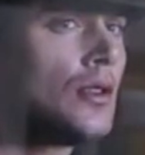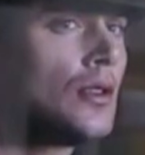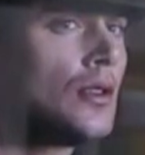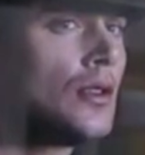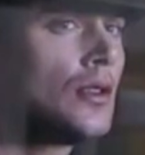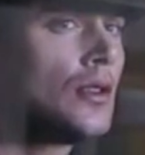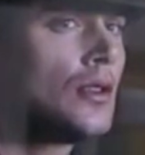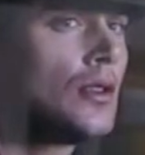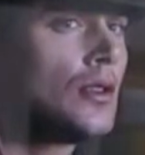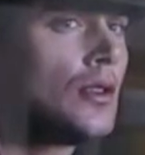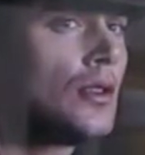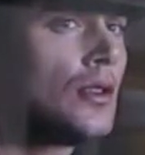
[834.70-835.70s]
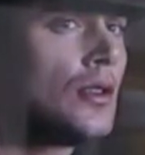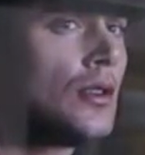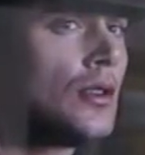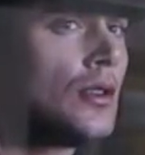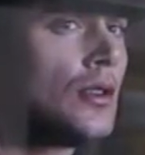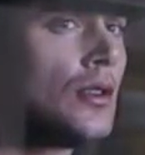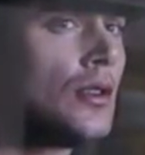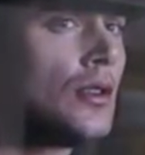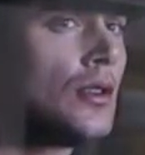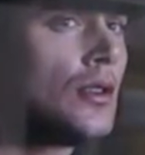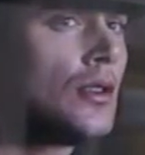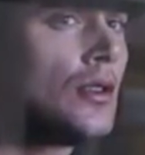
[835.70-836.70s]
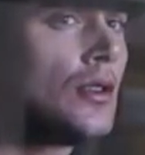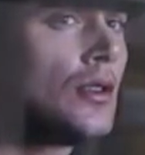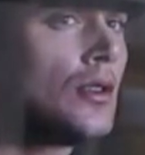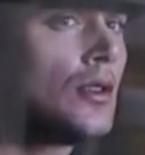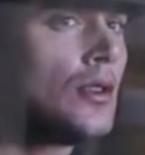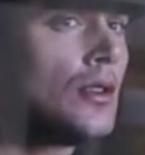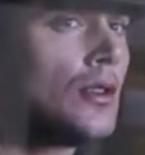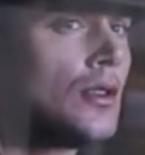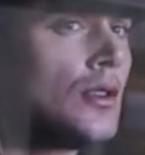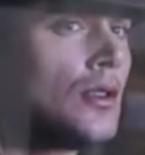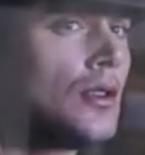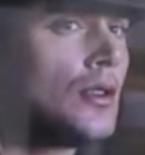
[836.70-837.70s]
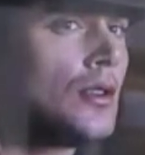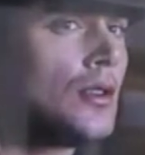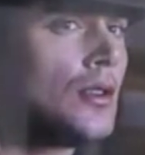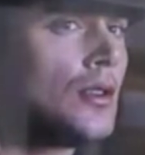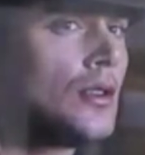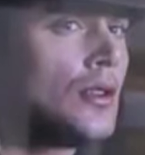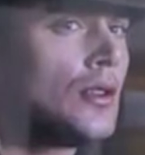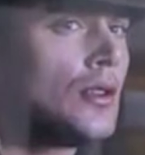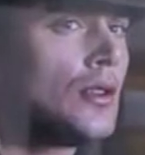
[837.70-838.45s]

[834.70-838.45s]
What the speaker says: (silent)